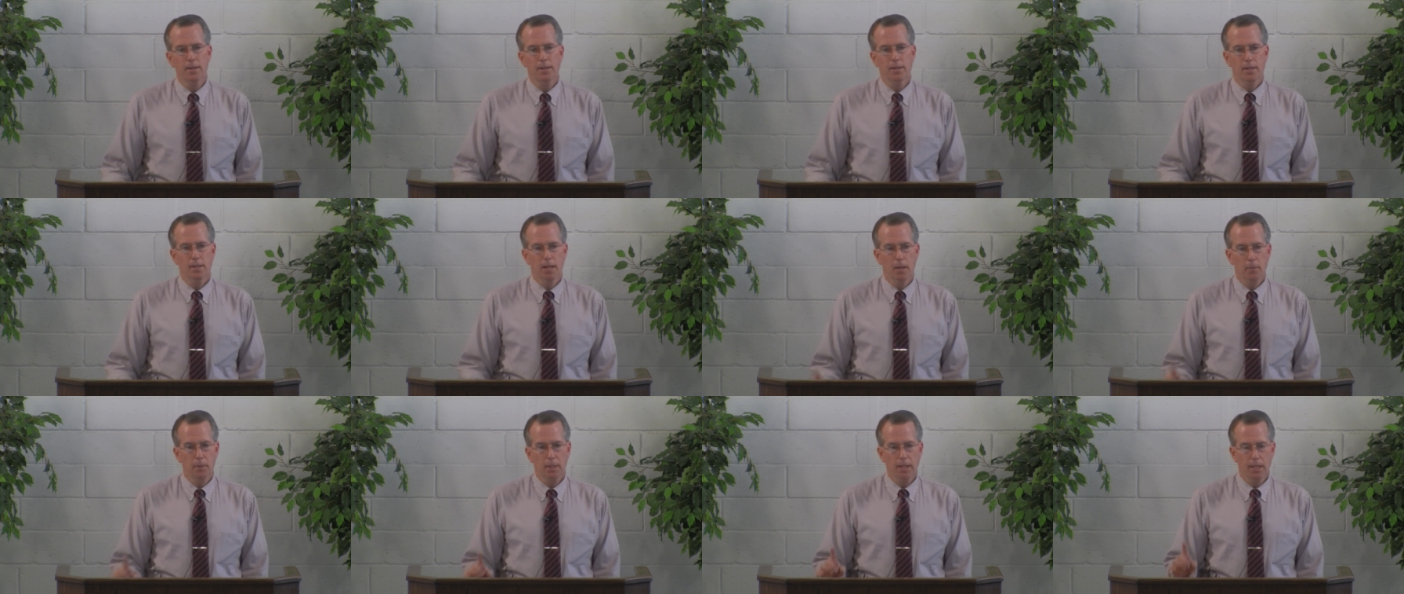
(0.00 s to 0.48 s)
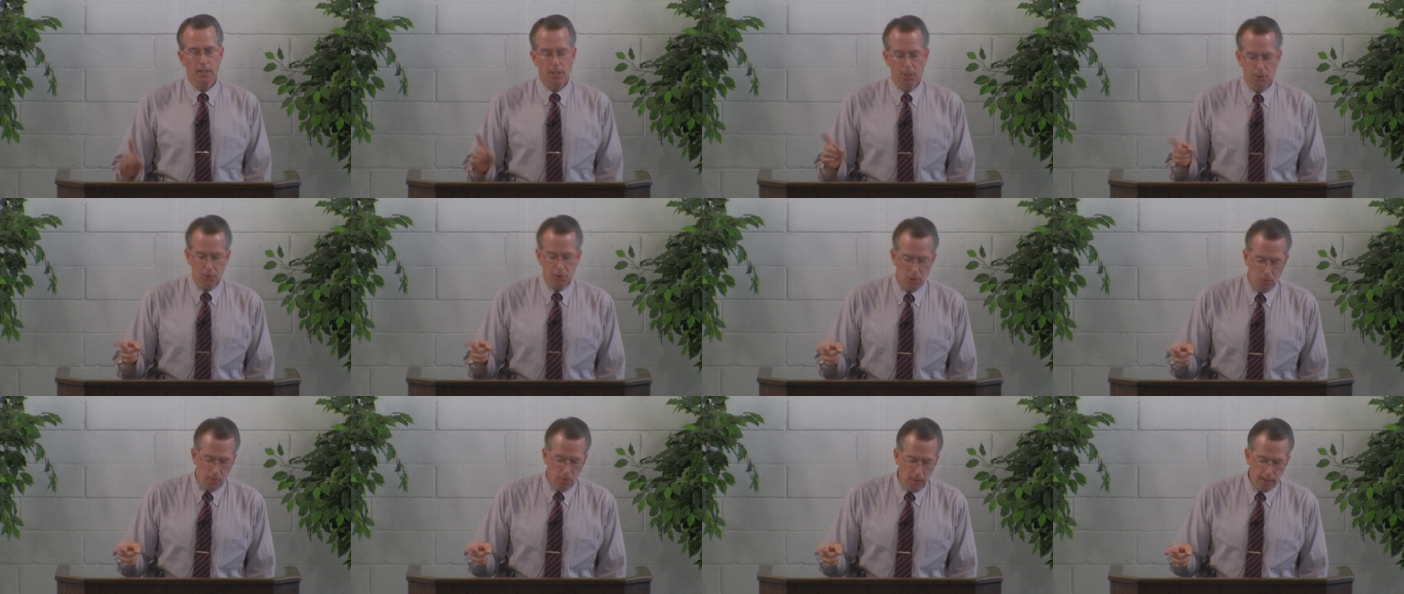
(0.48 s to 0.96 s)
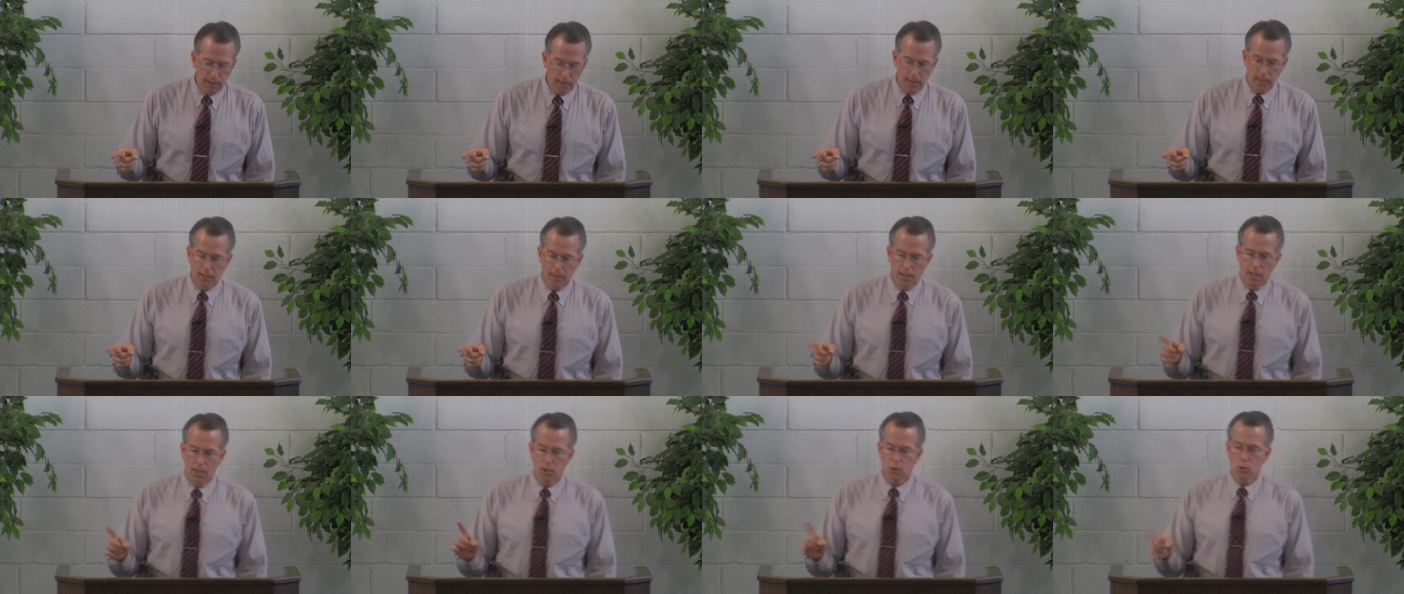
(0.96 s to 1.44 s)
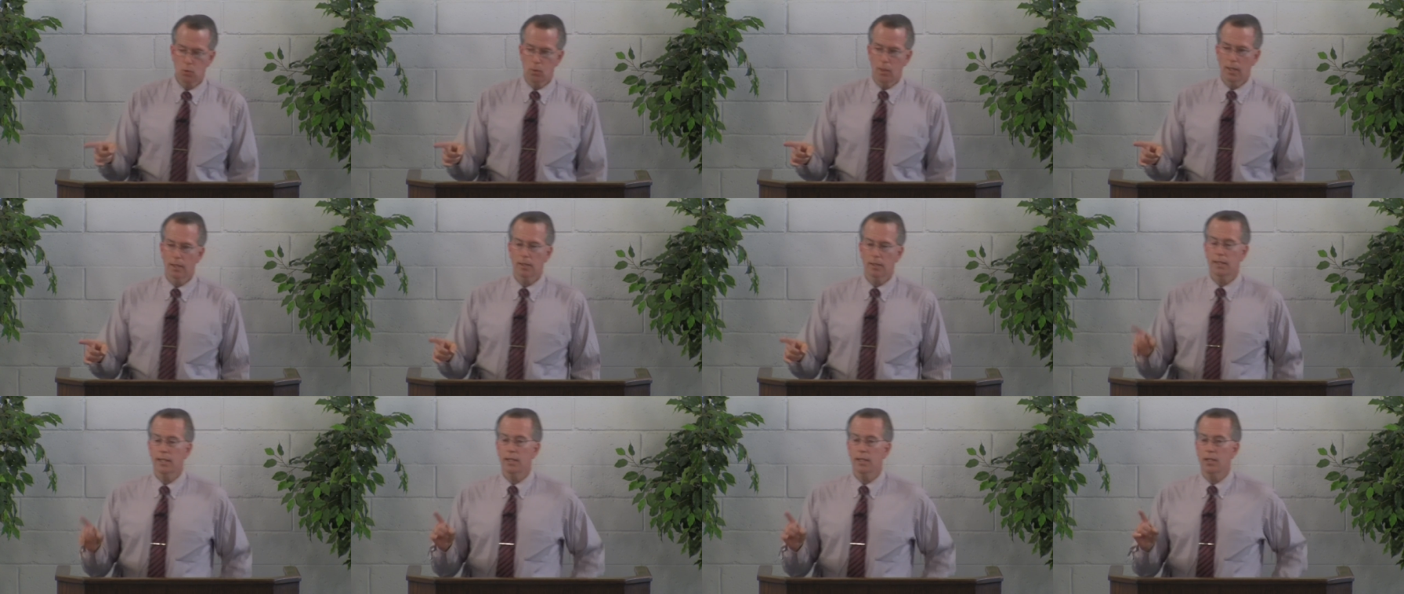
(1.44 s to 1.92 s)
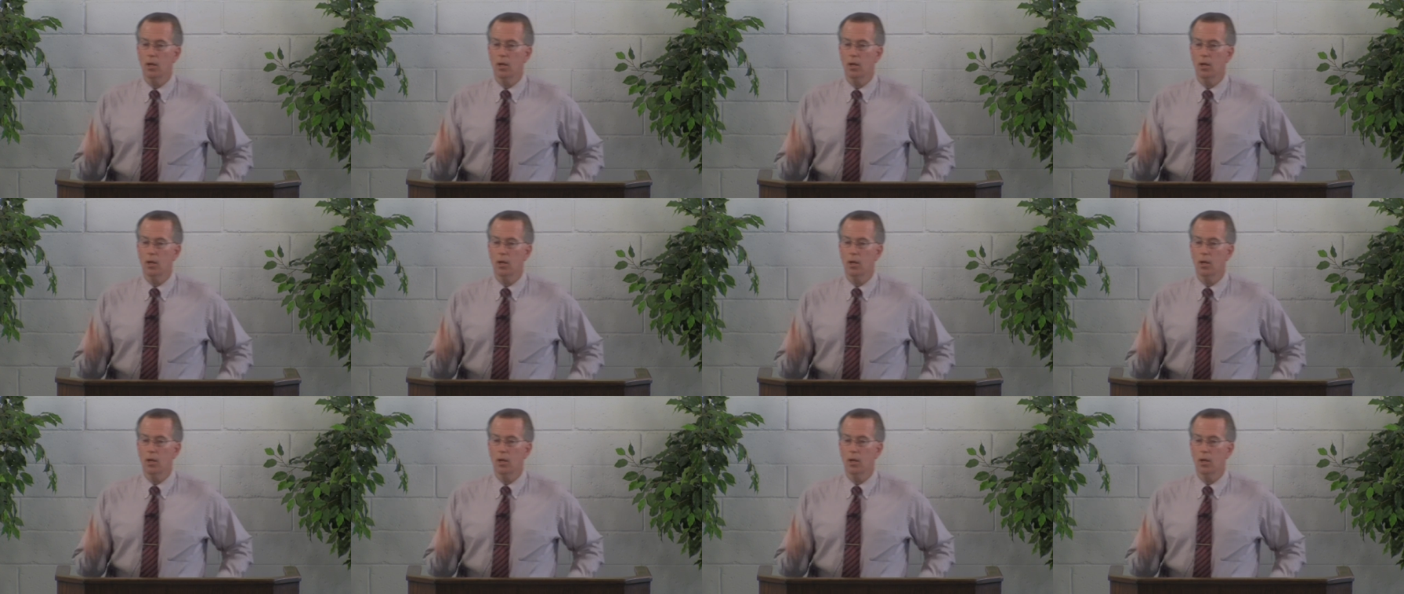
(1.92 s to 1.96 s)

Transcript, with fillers: Nebuchadnezzar recognized rightly,